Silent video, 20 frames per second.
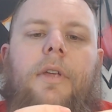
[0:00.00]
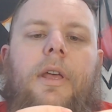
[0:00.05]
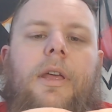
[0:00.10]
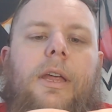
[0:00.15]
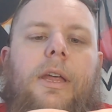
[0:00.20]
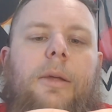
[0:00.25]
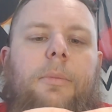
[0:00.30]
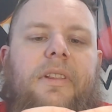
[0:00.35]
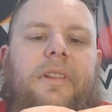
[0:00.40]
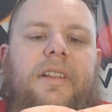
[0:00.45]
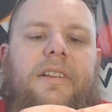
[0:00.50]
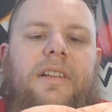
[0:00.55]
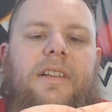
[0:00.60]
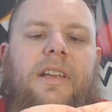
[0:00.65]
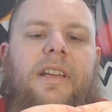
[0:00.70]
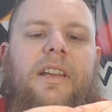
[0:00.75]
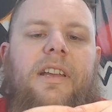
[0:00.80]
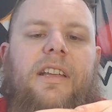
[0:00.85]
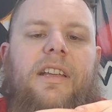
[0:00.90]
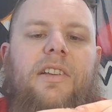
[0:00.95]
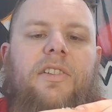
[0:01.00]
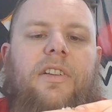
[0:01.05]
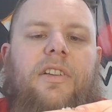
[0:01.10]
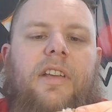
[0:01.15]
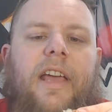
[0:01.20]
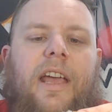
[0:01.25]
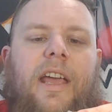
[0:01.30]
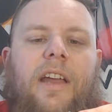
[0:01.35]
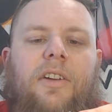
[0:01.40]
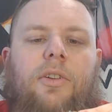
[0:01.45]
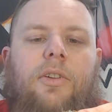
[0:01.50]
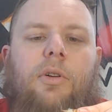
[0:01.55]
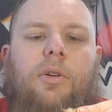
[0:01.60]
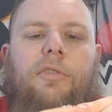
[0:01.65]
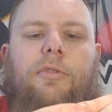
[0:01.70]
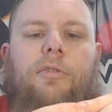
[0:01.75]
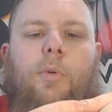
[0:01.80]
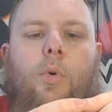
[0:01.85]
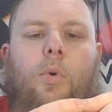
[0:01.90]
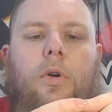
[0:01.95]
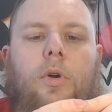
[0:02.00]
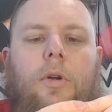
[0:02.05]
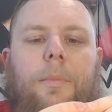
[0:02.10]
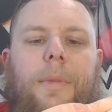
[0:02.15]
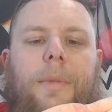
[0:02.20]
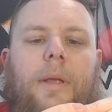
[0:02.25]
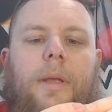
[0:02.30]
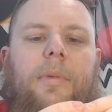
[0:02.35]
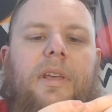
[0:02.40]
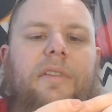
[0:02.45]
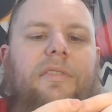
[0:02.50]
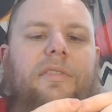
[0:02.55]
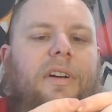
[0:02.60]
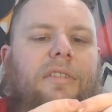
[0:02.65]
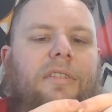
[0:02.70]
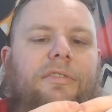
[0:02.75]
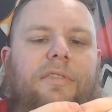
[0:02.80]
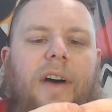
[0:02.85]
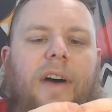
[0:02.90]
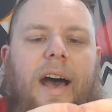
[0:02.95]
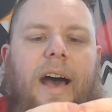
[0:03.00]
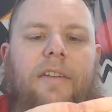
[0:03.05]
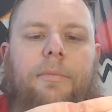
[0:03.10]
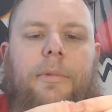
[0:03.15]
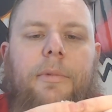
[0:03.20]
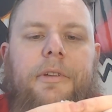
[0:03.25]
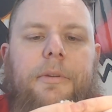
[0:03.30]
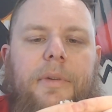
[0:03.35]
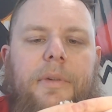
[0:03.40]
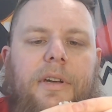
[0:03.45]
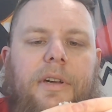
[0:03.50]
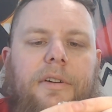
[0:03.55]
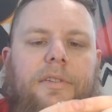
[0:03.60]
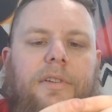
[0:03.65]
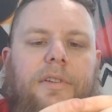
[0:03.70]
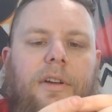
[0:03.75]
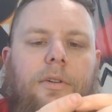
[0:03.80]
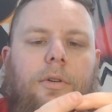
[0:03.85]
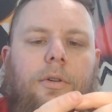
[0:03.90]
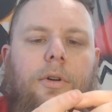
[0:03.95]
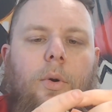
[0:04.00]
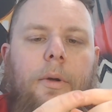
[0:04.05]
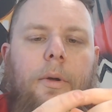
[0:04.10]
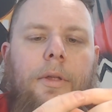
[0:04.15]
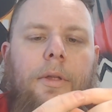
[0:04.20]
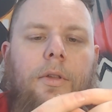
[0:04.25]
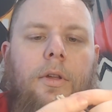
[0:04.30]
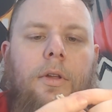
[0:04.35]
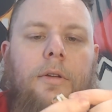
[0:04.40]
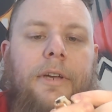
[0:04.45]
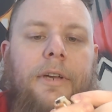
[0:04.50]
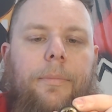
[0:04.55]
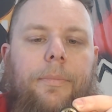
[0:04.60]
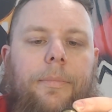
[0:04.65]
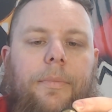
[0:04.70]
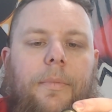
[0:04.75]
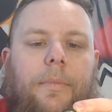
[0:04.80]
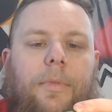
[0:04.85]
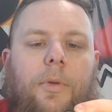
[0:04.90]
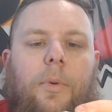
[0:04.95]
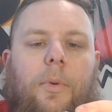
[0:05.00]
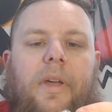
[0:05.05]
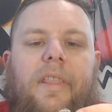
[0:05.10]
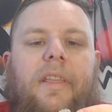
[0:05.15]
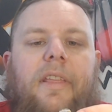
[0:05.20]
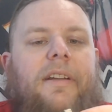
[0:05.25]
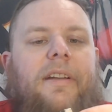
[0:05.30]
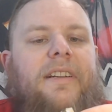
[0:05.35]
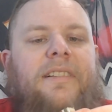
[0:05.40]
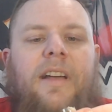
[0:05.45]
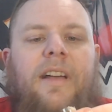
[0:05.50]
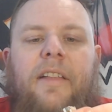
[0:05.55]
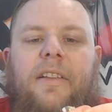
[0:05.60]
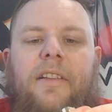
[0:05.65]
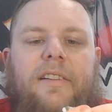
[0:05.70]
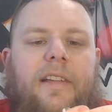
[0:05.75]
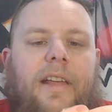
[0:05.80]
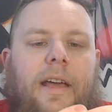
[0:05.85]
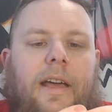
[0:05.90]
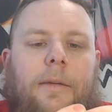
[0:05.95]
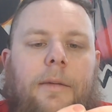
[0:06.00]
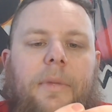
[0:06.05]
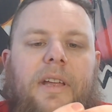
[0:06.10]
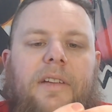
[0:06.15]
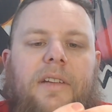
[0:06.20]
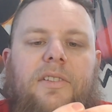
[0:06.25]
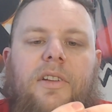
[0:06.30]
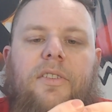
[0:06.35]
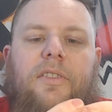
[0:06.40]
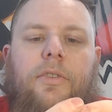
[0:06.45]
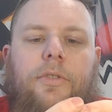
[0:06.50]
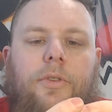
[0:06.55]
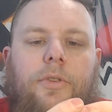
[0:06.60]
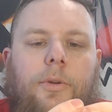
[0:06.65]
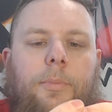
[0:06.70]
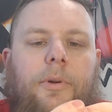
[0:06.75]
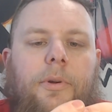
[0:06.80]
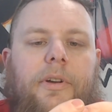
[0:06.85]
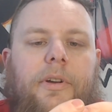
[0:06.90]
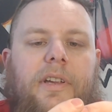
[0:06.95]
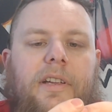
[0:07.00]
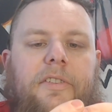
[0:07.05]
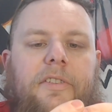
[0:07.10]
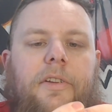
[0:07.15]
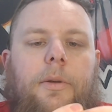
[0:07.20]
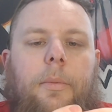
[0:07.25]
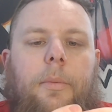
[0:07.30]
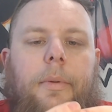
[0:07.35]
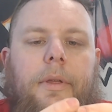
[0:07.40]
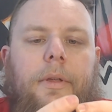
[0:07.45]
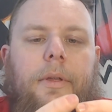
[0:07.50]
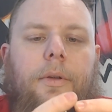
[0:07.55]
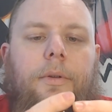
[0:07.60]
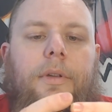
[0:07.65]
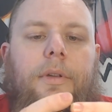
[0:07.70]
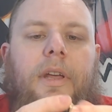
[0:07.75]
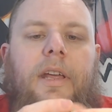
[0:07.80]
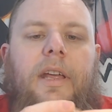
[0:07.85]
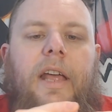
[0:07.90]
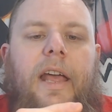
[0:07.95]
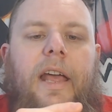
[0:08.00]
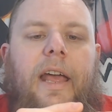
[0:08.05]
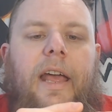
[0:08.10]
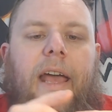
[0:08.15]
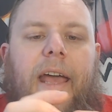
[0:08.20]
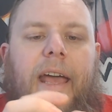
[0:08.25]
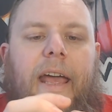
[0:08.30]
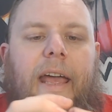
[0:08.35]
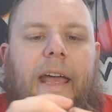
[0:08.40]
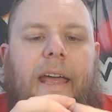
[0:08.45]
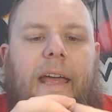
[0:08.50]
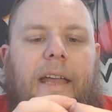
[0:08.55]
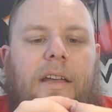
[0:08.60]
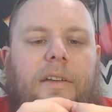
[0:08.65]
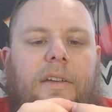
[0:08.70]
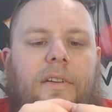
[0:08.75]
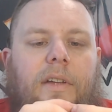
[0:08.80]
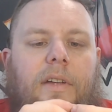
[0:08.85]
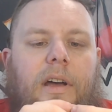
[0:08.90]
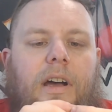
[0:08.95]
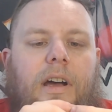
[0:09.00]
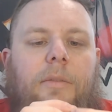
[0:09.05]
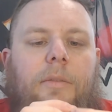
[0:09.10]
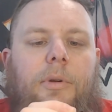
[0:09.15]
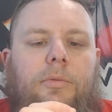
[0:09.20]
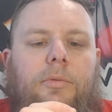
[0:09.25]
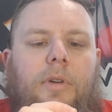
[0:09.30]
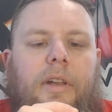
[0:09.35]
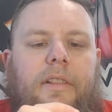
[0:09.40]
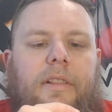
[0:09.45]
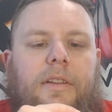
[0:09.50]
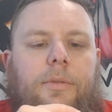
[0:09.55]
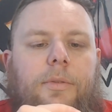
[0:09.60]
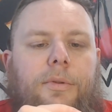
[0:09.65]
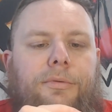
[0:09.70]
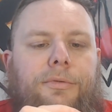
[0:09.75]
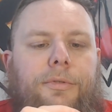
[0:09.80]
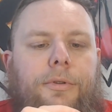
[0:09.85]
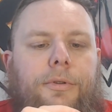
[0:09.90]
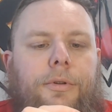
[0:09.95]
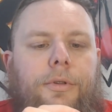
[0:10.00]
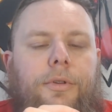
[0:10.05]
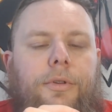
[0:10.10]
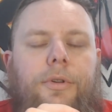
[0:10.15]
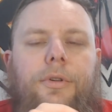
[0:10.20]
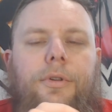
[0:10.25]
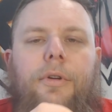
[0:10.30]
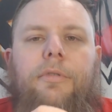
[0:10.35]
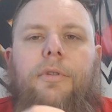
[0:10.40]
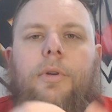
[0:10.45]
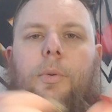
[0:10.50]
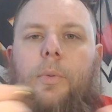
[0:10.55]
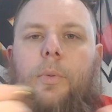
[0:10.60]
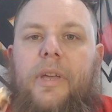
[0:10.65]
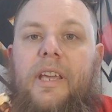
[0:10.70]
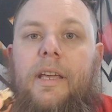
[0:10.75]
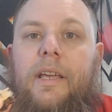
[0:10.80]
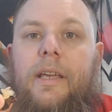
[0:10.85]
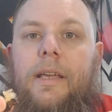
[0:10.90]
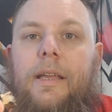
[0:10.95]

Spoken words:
but this thing could easily handle a 4, maybe even a 5 millimeter single coil on here. The way they designed this deck makes it super easy to build, and I've been running this one for a little over a week.